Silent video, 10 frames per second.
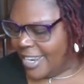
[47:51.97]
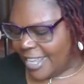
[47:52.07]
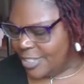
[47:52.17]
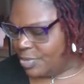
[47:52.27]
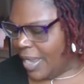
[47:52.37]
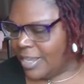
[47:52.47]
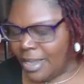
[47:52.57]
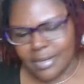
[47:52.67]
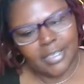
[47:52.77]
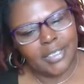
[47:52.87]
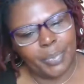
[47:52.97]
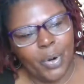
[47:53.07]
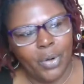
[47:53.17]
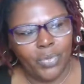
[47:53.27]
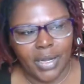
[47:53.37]
That's right, y'all. Let's
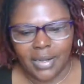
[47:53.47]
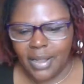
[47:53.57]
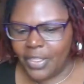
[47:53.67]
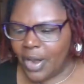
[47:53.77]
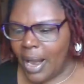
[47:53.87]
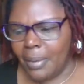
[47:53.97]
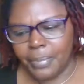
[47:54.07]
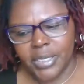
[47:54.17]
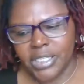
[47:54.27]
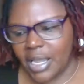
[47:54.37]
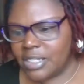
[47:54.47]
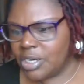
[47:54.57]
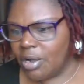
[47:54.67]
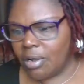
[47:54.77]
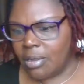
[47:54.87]
support one another. I appreciate
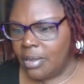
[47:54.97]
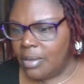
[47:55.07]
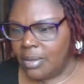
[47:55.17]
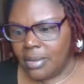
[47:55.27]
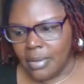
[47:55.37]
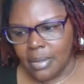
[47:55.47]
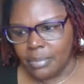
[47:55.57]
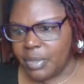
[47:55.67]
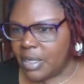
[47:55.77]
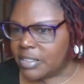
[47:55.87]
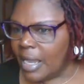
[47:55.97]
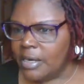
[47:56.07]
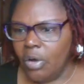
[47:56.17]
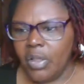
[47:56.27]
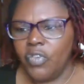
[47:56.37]
y'all. Because I
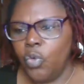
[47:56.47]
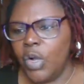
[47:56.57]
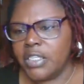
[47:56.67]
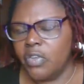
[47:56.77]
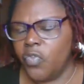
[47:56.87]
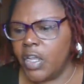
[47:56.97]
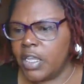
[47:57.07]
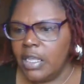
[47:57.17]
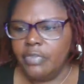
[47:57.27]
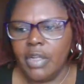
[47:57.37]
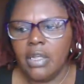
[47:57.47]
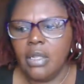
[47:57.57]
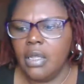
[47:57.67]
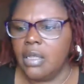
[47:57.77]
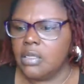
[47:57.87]
know if it wasn't for
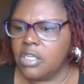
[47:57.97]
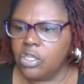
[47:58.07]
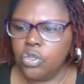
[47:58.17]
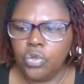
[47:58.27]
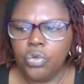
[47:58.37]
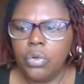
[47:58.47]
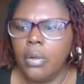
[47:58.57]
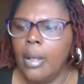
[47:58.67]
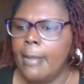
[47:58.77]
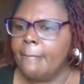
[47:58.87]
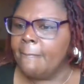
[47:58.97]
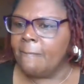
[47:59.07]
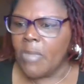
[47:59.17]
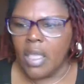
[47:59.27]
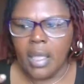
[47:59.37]
Kiva and Q
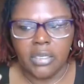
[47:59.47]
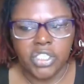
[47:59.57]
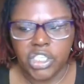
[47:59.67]
and